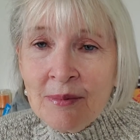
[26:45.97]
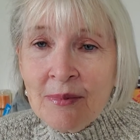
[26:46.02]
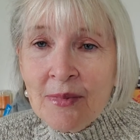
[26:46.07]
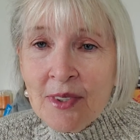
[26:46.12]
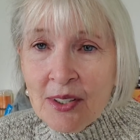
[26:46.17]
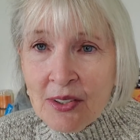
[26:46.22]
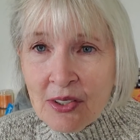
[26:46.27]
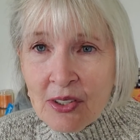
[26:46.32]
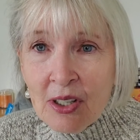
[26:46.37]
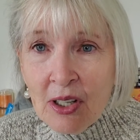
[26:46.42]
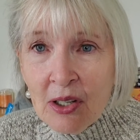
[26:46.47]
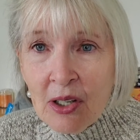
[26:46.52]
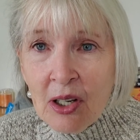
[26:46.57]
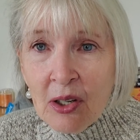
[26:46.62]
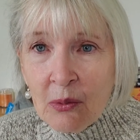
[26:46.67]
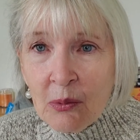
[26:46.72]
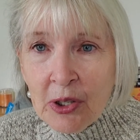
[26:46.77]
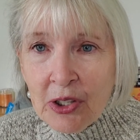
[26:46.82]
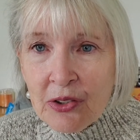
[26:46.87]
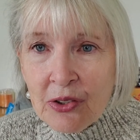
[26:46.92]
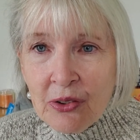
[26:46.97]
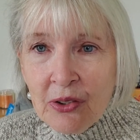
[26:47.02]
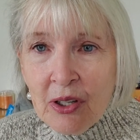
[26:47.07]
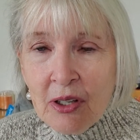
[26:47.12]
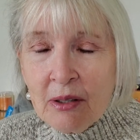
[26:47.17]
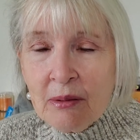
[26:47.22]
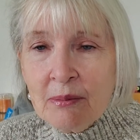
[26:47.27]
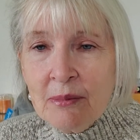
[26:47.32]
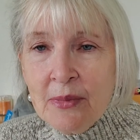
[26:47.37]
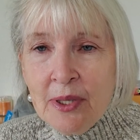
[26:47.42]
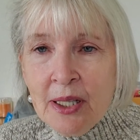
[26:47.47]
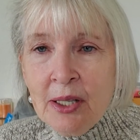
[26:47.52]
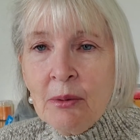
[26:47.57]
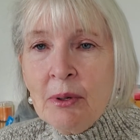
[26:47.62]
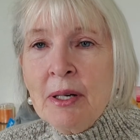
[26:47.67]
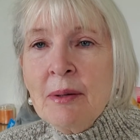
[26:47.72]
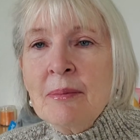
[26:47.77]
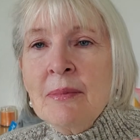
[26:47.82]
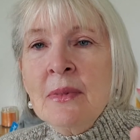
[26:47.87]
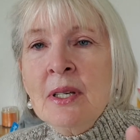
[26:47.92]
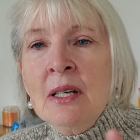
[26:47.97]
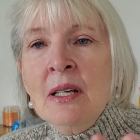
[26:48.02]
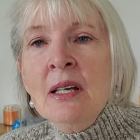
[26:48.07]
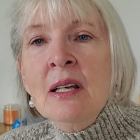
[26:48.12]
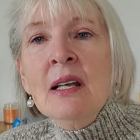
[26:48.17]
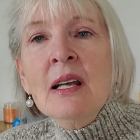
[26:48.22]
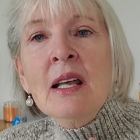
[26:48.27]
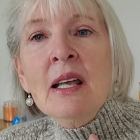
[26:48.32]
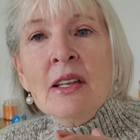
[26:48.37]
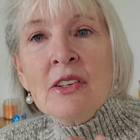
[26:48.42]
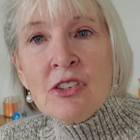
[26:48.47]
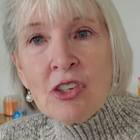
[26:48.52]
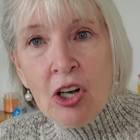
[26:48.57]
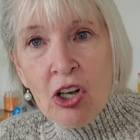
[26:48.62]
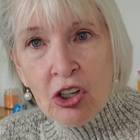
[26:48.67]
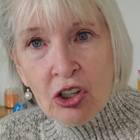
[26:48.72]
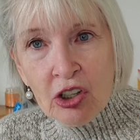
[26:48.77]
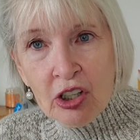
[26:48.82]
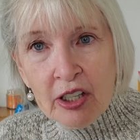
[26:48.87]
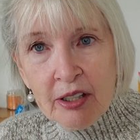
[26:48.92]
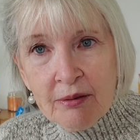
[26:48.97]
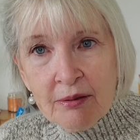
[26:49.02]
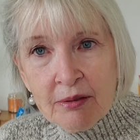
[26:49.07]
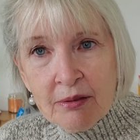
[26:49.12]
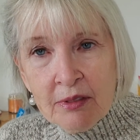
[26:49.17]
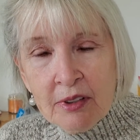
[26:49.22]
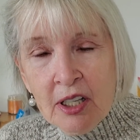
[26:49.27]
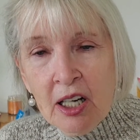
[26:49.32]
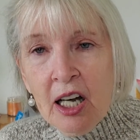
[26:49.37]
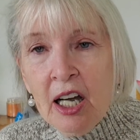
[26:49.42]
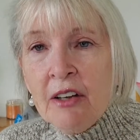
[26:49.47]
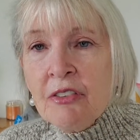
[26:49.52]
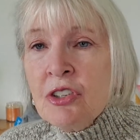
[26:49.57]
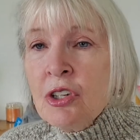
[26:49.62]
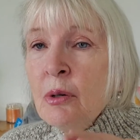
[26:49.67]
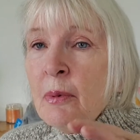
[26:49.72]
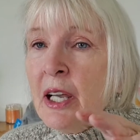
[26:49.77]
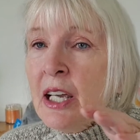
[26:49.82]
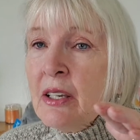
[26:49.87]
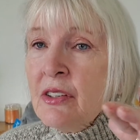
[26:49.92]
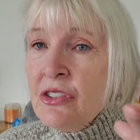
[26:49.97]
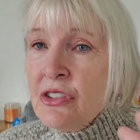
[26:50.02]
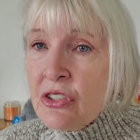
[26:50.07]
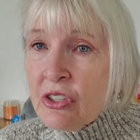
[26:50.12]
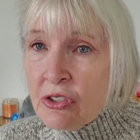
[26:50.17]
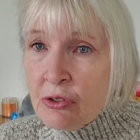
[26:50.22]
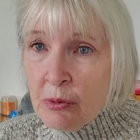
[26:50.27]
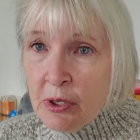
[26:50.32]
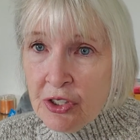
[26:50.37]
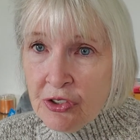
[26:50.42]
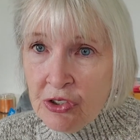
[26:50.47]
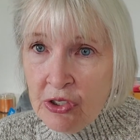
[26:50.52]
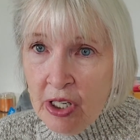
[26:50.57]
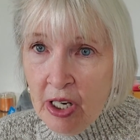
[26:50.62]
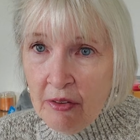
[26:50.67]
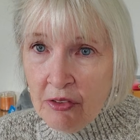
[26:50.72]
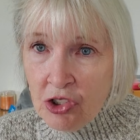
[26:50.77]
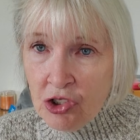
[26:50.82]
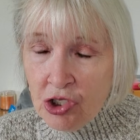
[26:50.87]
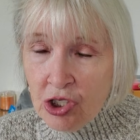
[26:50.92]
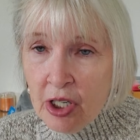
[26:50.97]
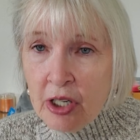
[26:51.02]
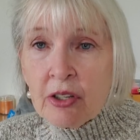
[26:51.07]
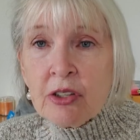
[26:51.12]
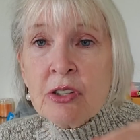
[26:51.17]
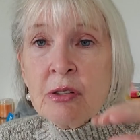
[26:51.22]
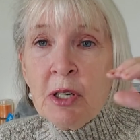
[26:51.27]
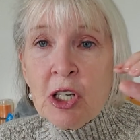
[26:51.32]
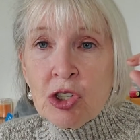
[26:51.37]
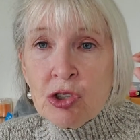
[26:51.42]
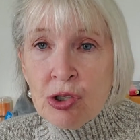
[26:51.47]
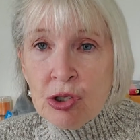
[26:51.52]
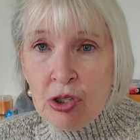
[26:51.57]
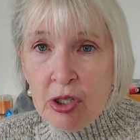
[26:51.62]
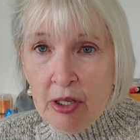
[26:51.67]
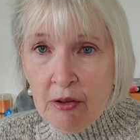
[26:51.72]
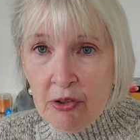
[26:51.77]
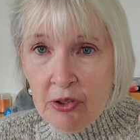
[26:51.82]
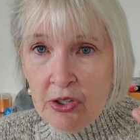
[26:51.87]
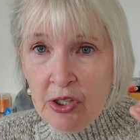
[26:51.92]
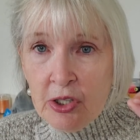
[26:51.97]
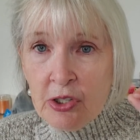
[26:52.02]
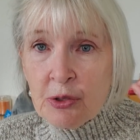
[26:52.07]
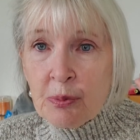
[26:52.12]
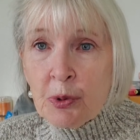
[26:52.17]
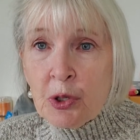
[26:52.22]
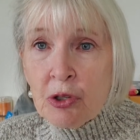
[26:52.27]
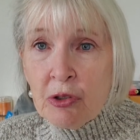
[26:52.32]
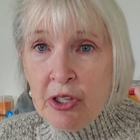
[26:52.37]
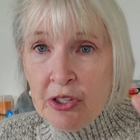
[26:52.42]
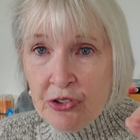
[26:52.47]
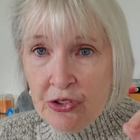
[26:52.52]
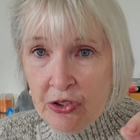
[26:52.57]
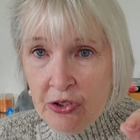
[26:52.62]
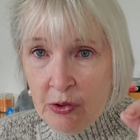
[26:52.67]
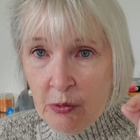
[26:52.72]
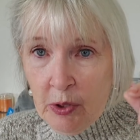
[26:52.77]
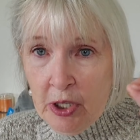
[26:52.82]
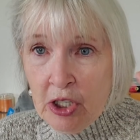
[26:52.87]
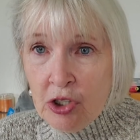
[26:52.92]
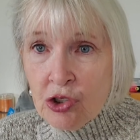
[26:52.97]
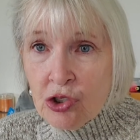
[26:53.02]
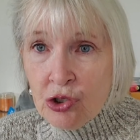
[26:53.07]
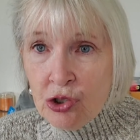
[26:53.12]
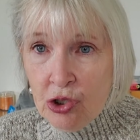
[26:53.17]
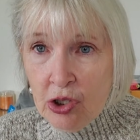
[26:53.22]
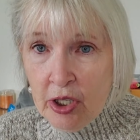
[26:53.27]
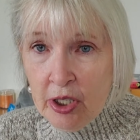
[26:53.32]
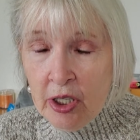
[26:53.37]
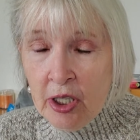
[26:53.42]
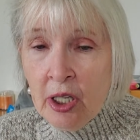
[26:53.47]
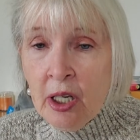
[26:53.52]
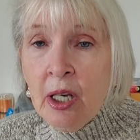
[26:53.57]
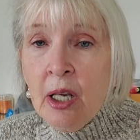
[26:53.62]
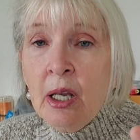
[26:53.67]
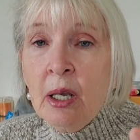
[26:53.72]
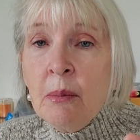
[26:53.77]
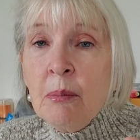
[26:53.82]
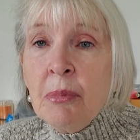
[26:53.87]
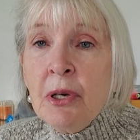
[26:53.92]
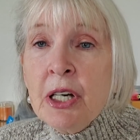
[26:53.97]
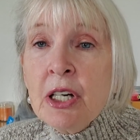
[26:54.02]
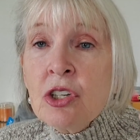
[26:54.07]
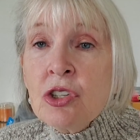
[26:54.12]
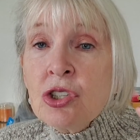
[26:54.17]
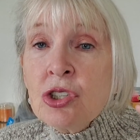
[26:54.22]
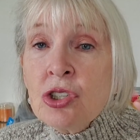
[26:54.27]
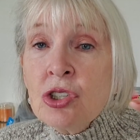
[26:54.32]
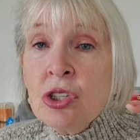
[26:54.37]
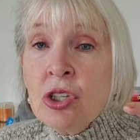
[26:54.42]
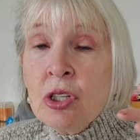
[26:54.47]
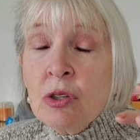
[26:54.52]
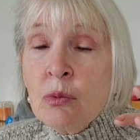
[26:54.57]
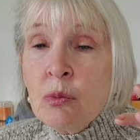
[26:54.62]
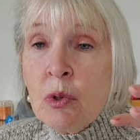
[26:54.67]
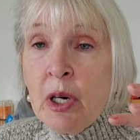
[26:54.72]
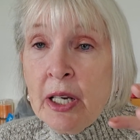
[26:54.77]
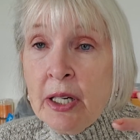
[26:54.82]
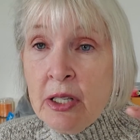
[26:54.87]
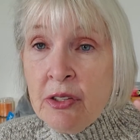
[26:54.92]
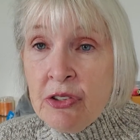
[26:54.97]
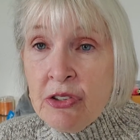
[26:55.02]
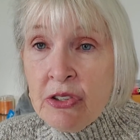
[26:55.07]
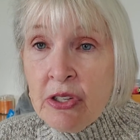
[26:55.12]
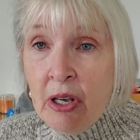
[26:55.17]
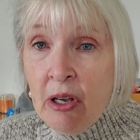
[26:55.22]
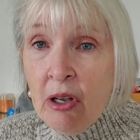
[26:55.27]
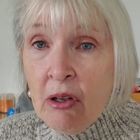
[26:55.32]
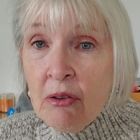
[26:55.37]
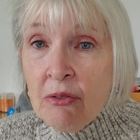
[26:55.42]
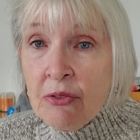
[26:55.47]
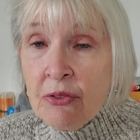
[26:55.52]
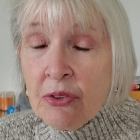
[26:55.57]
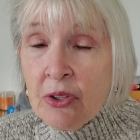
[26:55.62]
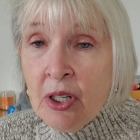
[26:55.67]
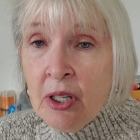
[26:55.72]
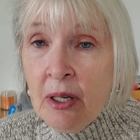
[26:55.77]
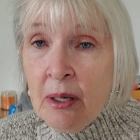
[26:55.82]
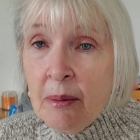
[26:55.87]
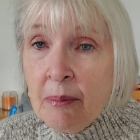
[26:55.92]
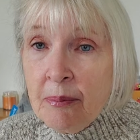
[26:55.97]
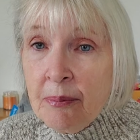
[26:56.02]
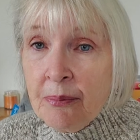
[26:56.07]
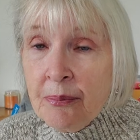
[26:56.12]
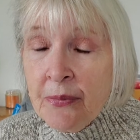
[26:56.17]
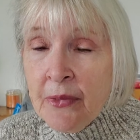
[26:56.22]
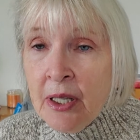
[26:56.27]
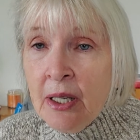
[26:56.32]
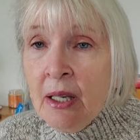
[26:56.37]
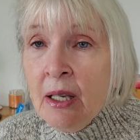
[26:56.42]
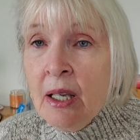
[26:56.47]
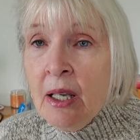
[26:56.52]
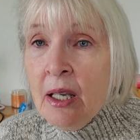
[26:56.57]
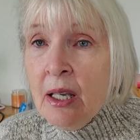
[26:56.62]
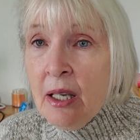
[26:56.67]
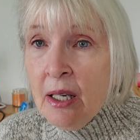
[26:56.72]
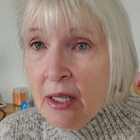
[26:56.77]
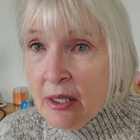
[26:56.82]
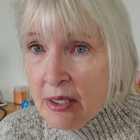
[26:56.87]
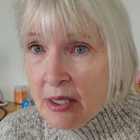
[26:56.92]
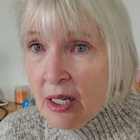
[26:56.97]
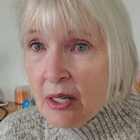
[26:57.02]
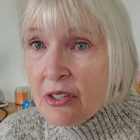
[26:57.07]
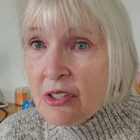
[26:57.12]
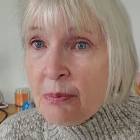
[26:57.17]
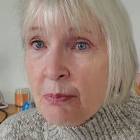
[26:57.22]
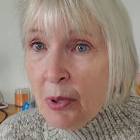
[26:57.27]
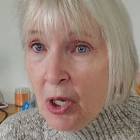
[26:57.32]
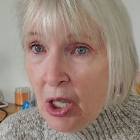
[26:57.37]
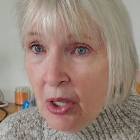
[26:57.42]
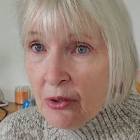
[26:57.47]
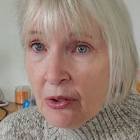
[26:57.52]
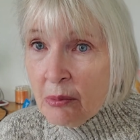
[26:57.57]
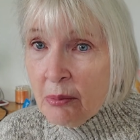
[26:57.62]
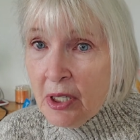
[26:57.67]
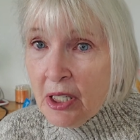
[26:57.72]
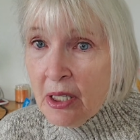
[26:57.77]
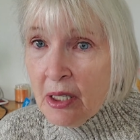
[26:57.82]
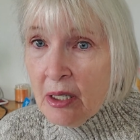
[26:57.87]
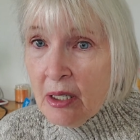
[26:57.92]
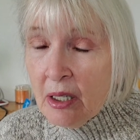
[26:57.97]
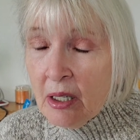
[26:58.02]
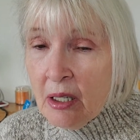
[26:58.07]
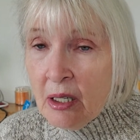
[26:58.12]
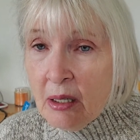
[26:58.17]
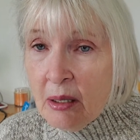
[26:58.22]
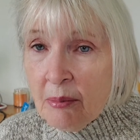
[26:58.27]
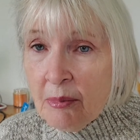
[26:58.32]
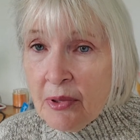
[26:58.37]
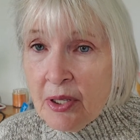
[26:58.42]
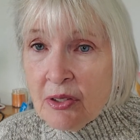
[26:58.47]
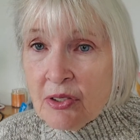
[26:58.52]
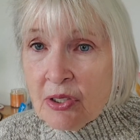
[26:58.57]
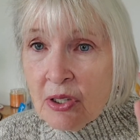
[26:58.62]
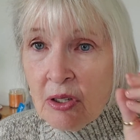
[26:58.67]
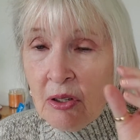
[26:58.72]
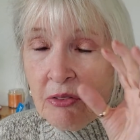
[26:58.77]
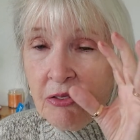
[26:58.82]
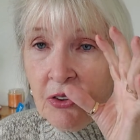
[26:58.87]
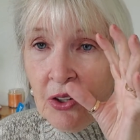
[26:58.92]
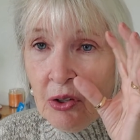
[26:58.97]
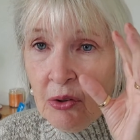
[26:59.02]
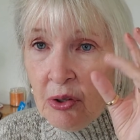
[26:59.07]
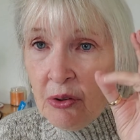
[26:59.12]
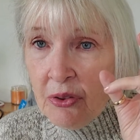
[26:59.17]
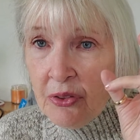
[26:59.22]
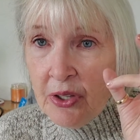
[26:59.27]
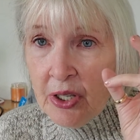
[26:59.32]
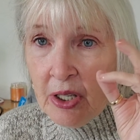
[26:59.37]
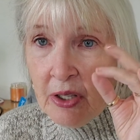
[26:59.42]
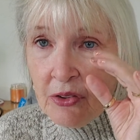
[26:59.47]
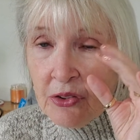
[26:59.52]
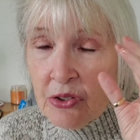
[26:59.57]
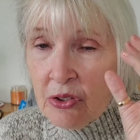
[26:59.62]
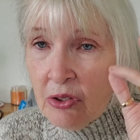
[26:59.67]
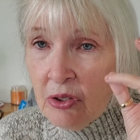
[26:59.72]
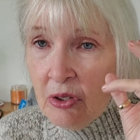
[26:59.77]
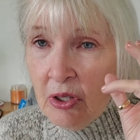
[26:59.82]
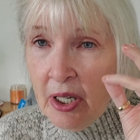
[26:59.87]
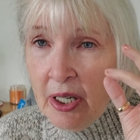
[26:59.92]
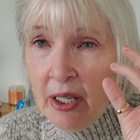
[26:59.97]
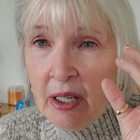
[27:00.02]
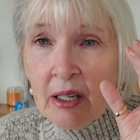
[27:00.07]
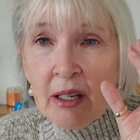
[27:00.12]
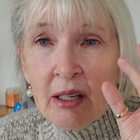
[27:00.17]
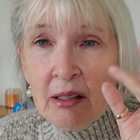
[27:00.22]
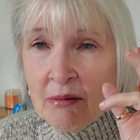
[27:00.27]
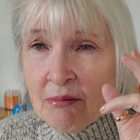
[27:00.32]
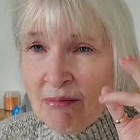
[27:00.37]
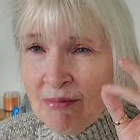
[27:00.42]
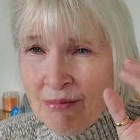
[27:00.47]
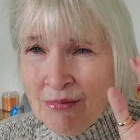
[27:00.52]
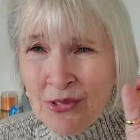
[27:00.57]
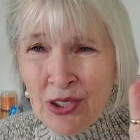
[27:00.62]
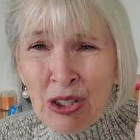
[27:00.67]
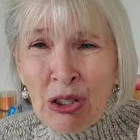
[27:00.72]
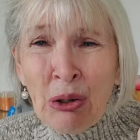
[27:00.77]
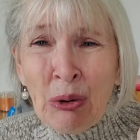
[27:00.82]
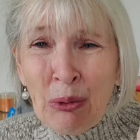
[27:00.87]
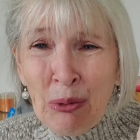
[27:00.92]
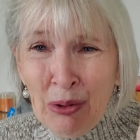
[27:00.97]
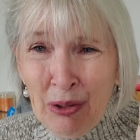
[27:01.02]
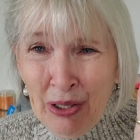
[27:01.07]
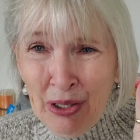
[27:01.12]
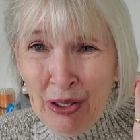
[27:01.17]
This has gone on way too long. Anyway, it's all good. I have to go back in 6 weeks and have it checked to make sure everything is progressing the way it should, but it should right itself. It does bother me. These little floater things are like totally